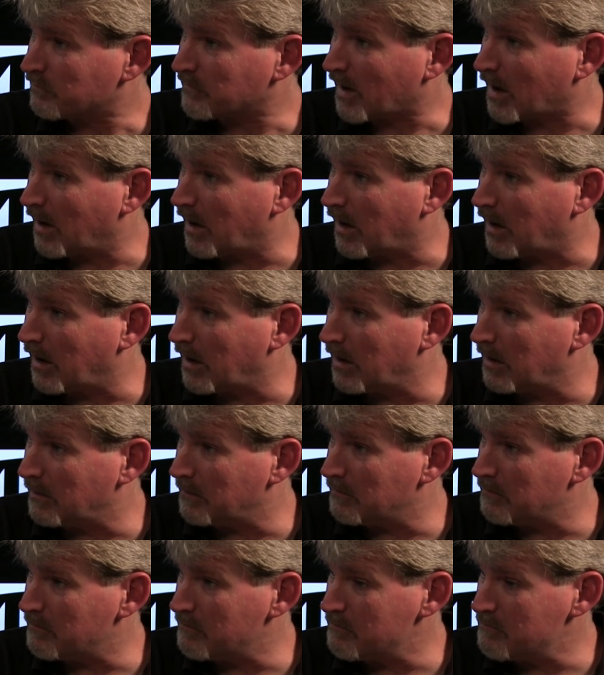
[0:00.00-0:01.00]

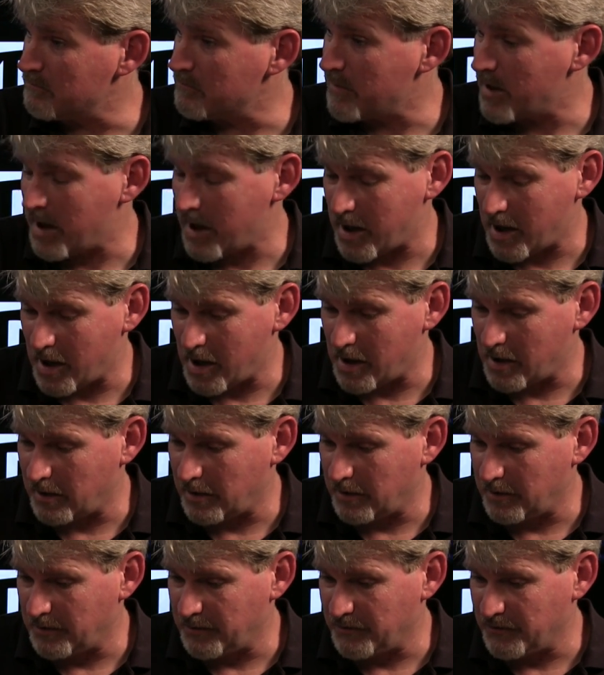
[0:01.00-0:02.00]
Um,
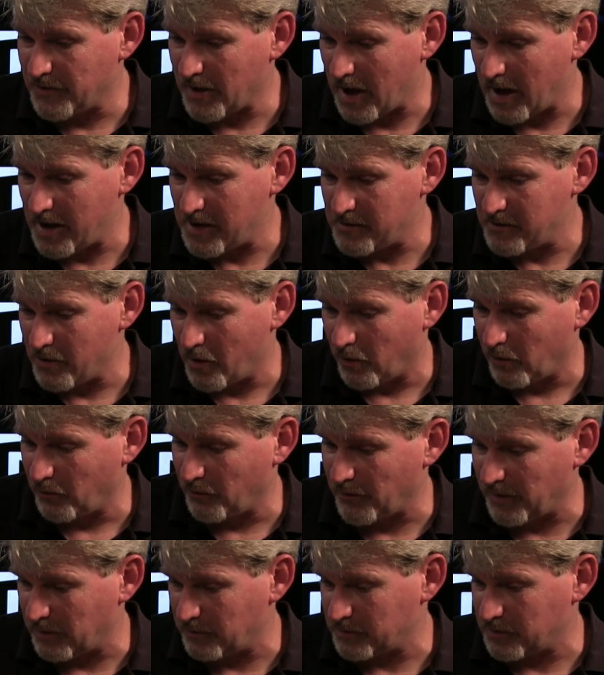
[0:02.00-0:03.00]
and I know
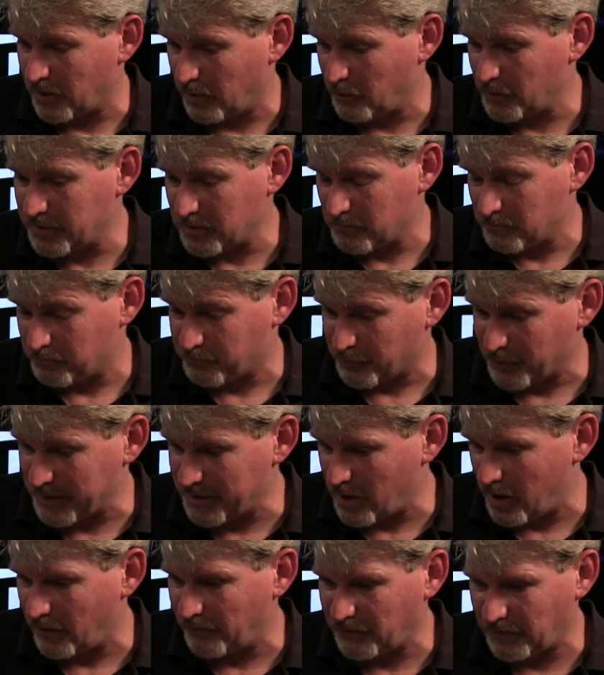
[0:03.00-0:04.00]
that you know we can
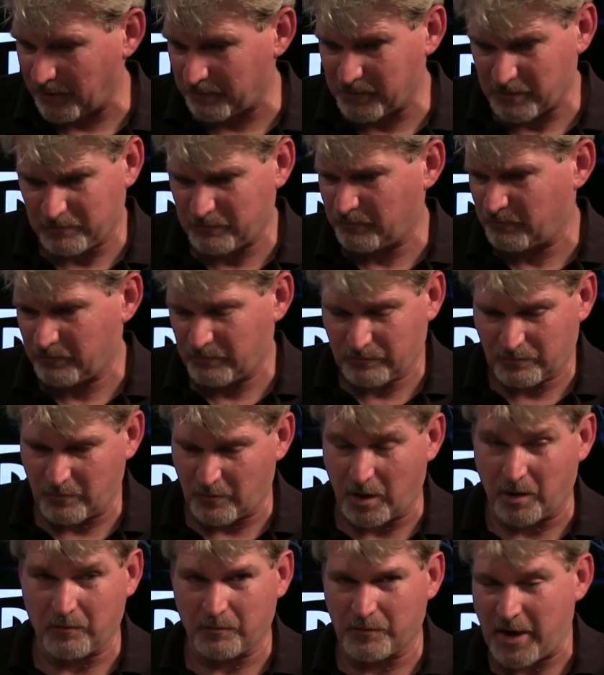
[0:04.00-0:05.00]
bring all the. I mean,
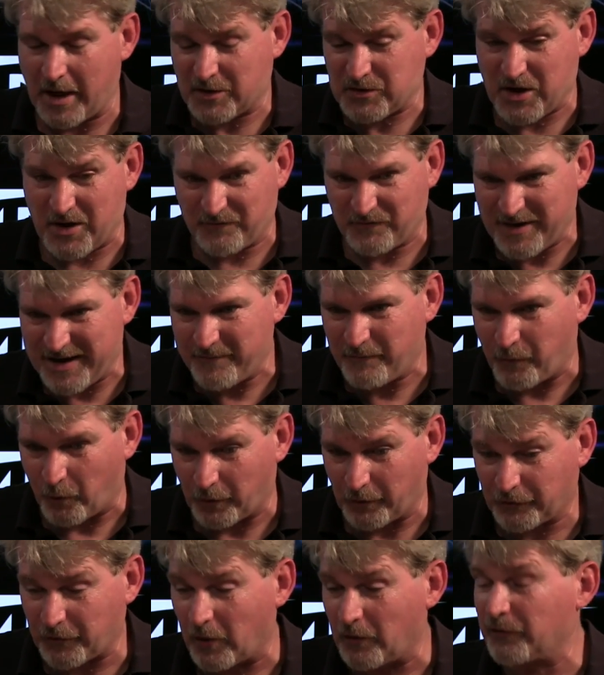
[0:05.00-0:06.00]
well, we actually have a name for it.
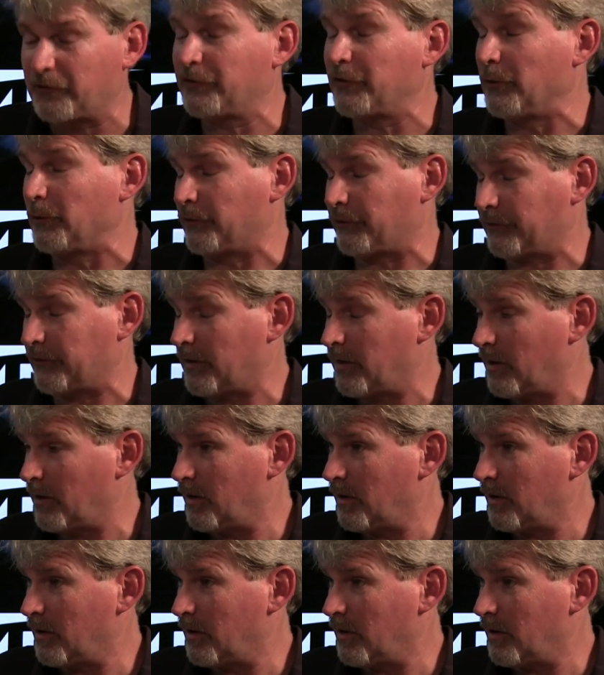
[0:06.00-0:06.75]
It's called Zeus.